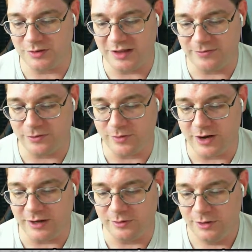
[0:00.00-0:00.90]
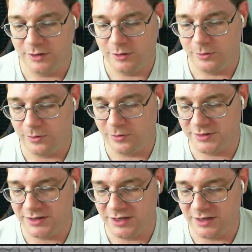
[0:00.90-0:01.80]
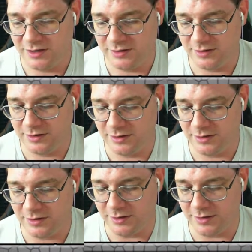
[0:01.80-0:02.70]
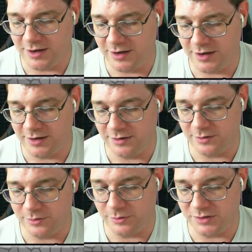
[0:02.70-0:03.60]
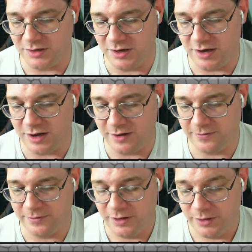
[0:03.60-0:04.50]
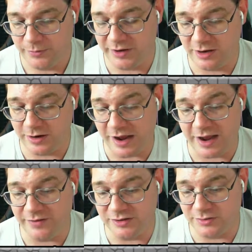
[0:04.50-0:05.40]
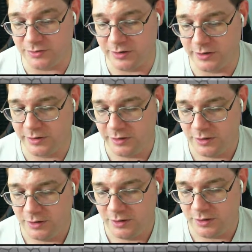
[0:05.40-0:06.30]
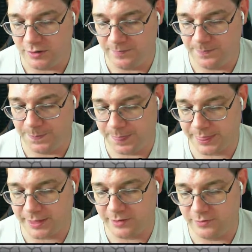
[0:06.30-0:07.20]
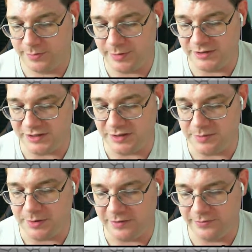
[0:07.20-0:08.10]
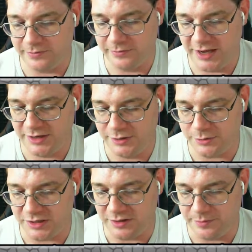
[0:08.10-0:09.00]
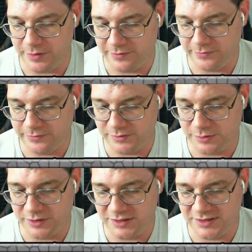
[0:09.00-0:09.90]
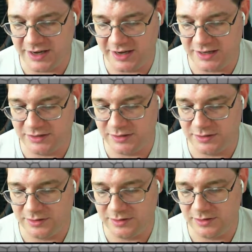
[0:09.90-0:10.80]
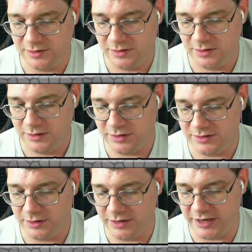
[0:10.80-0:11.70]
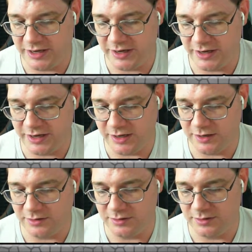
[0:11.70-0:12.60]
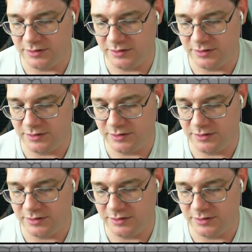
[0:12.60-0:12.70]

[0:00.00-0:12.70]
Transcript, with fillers: on that for a while. Horsea, uh, not close enough. We got our Ivysaur. What about Jigglypuff? Can't do Jigglypuff. So these guys, let's go ahead and